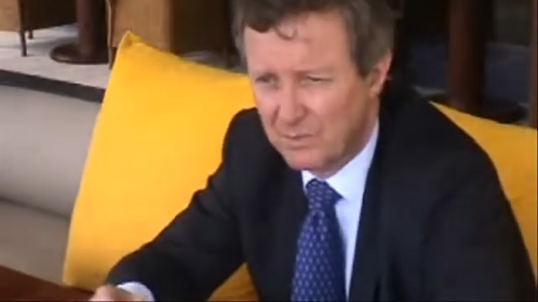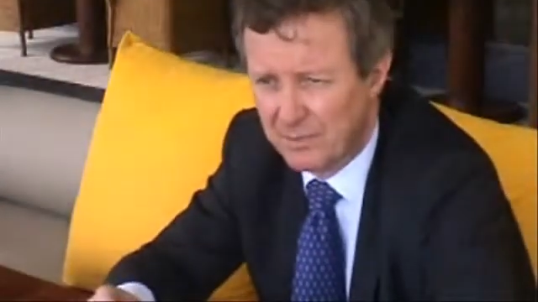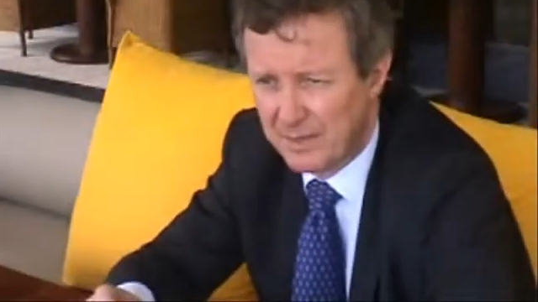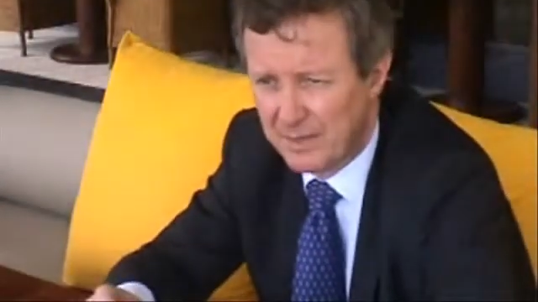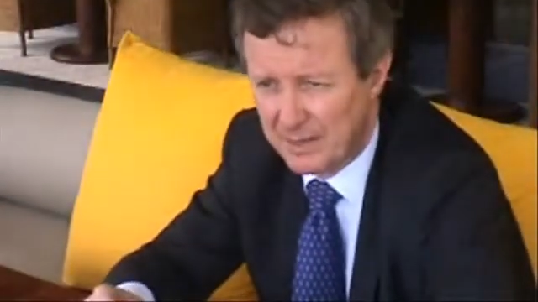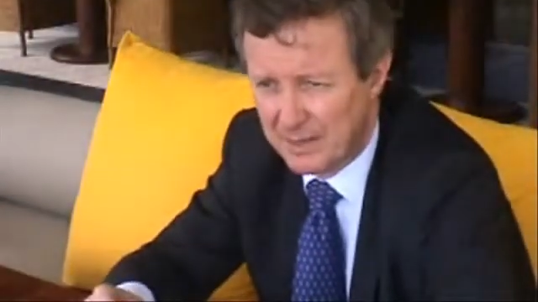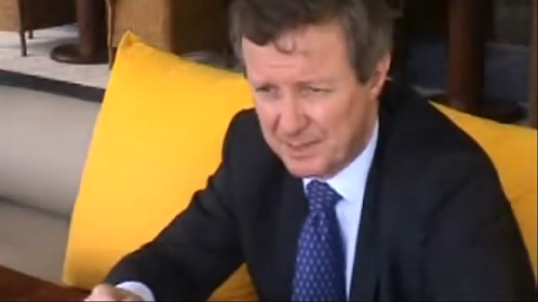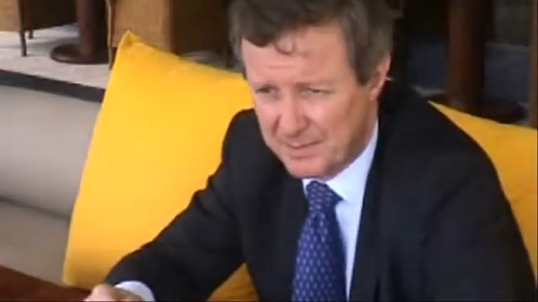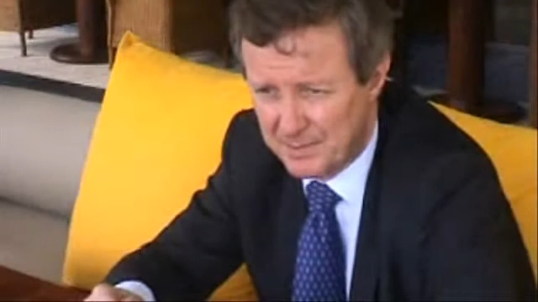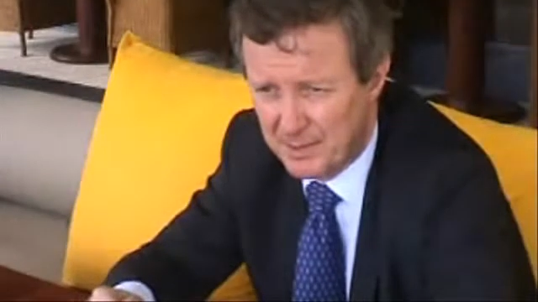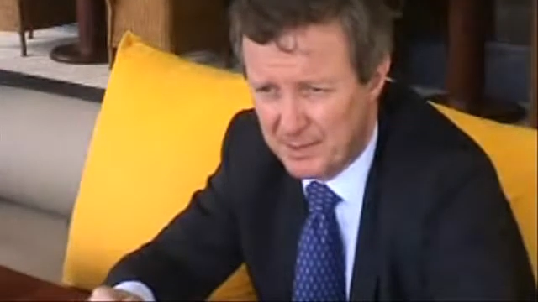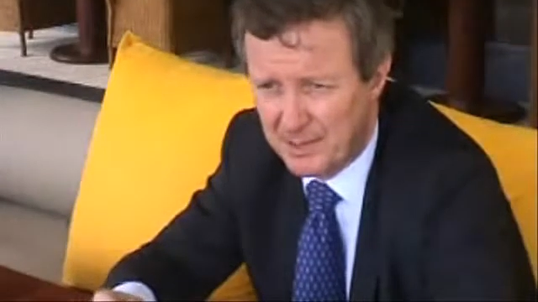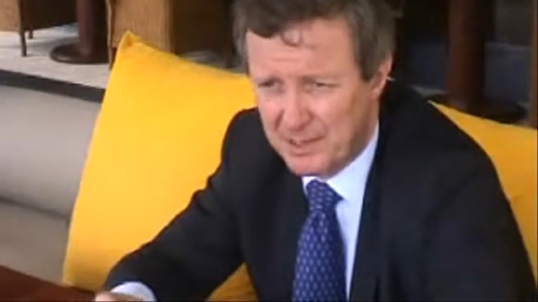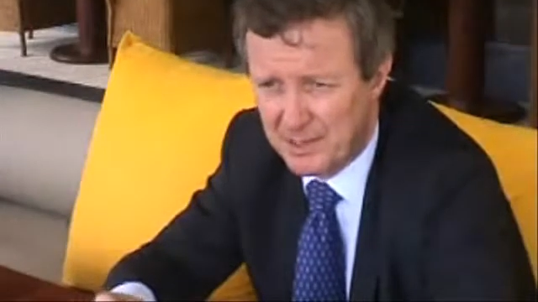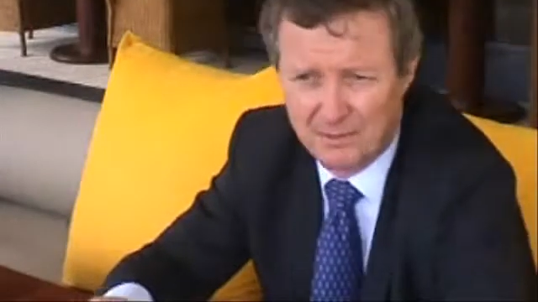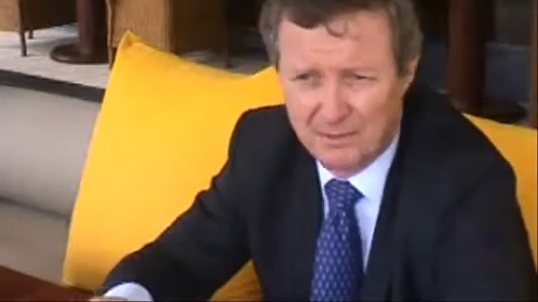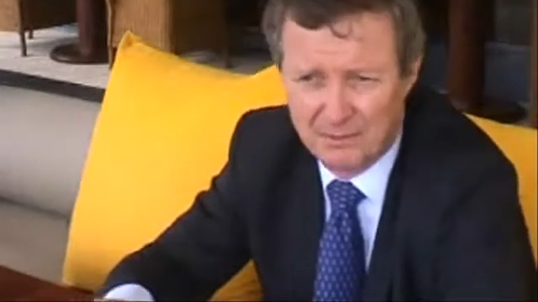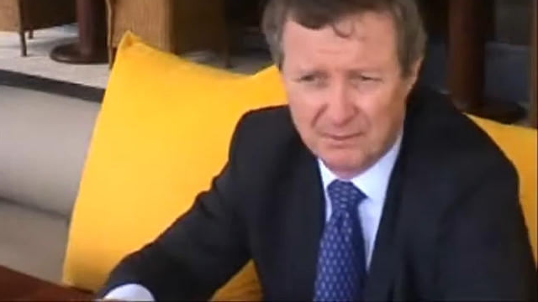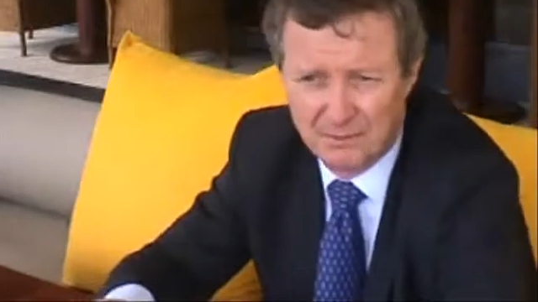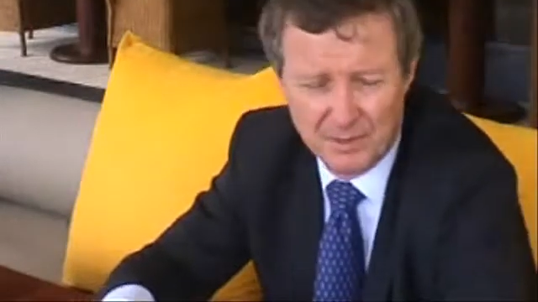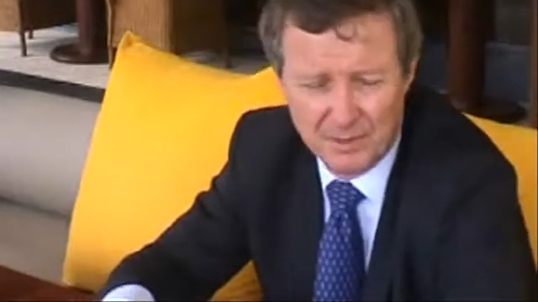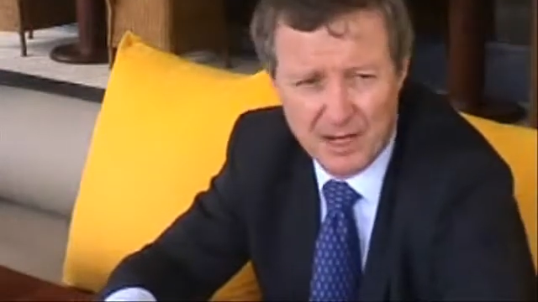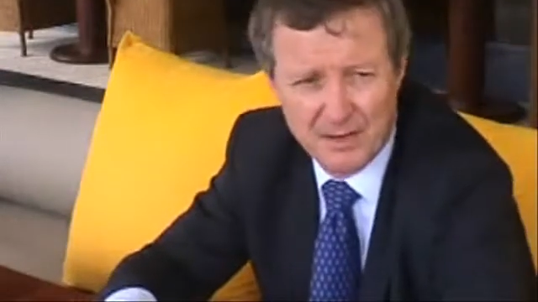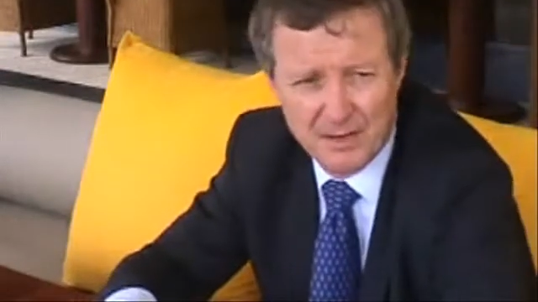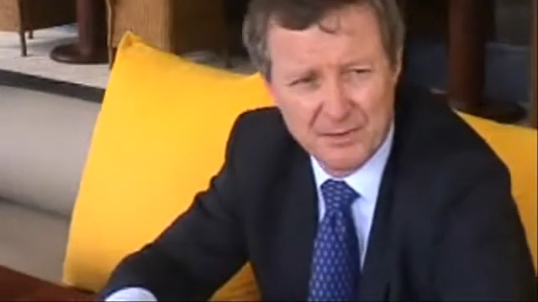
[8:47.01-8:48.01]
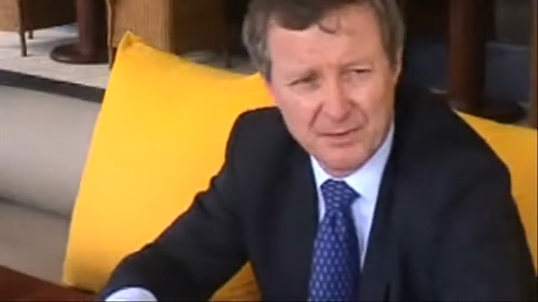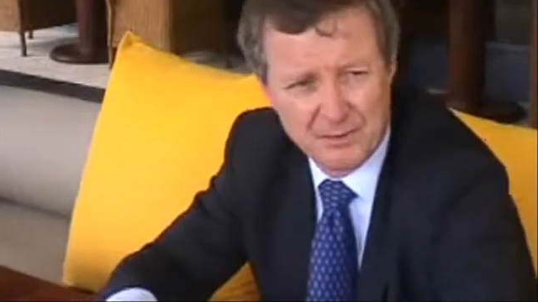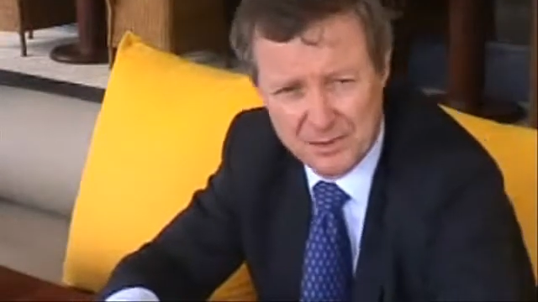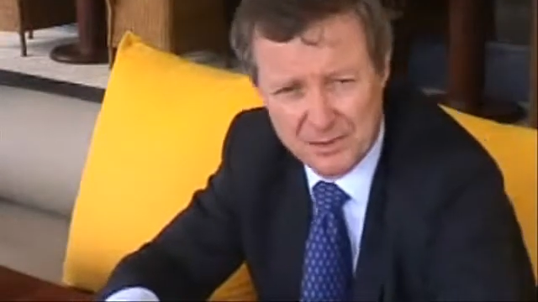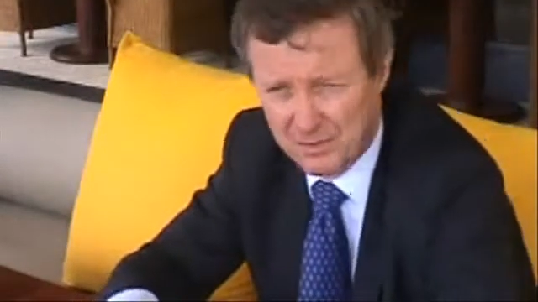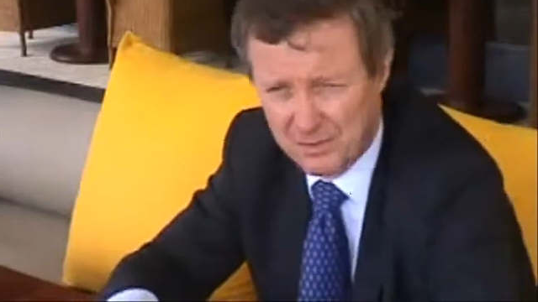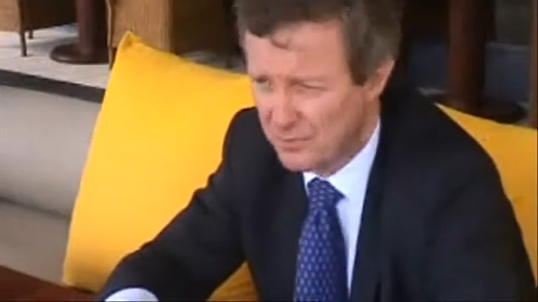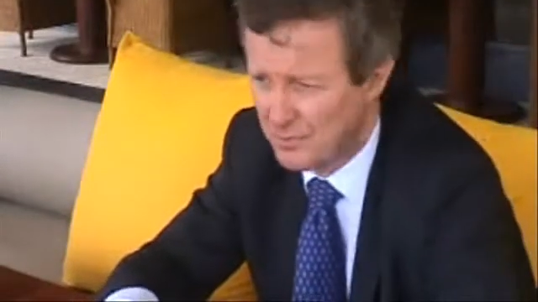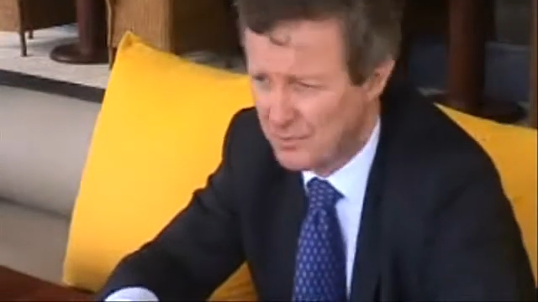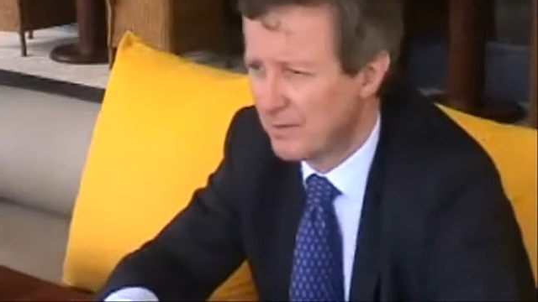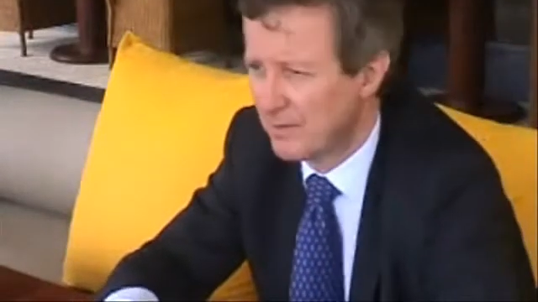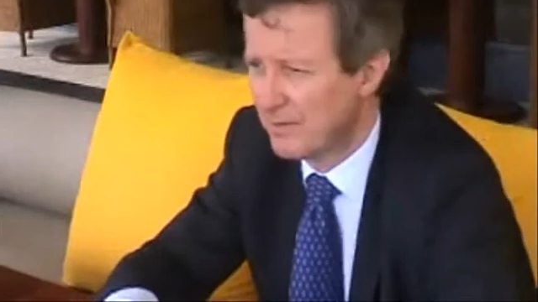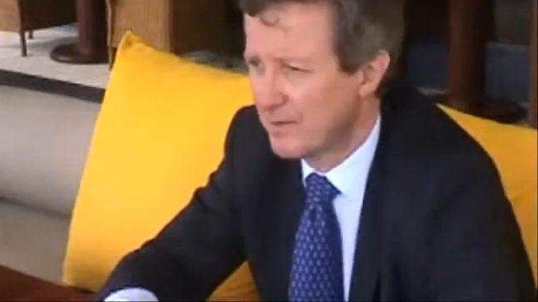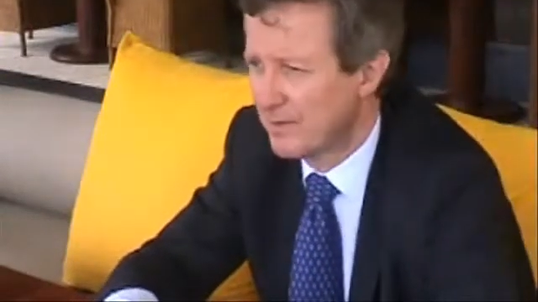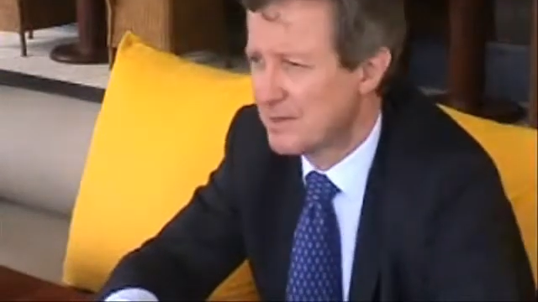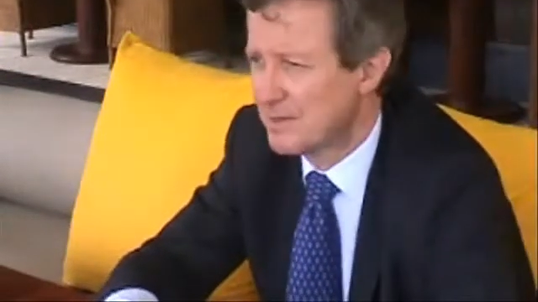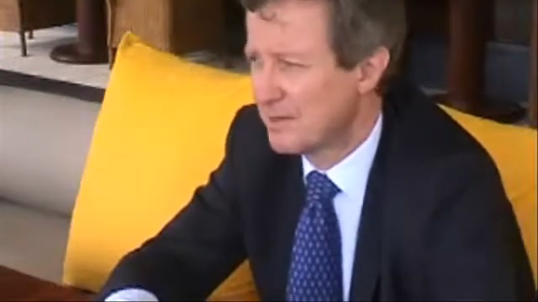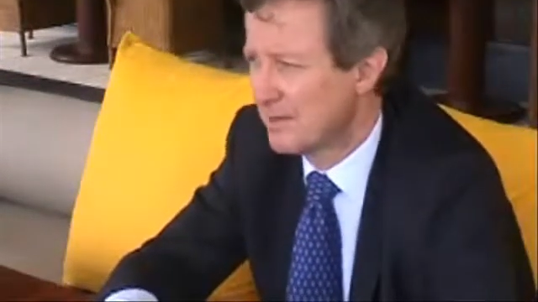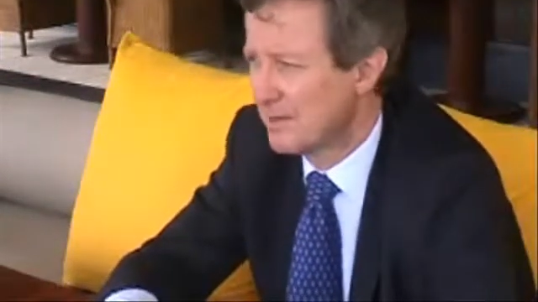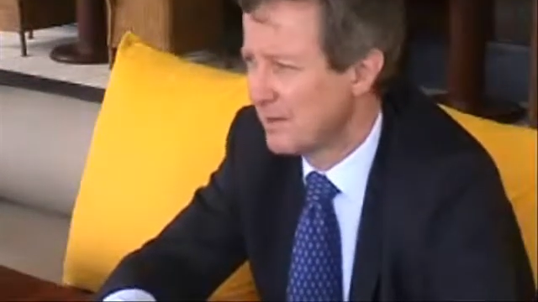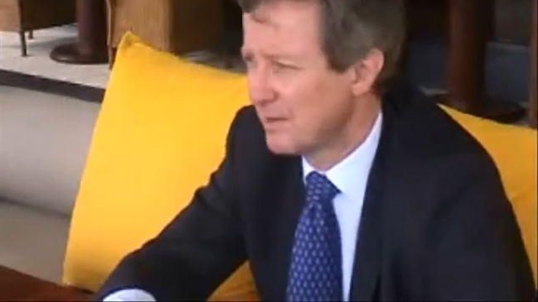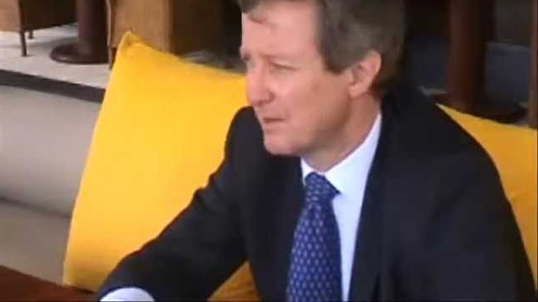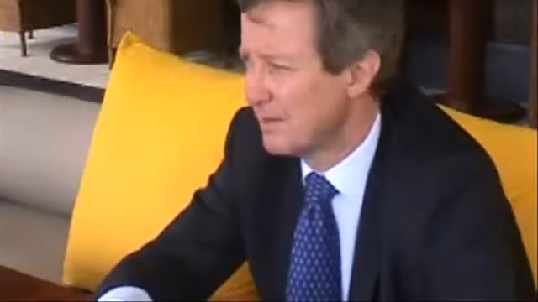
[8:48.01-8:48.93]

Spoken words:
that's because we gave us a trust,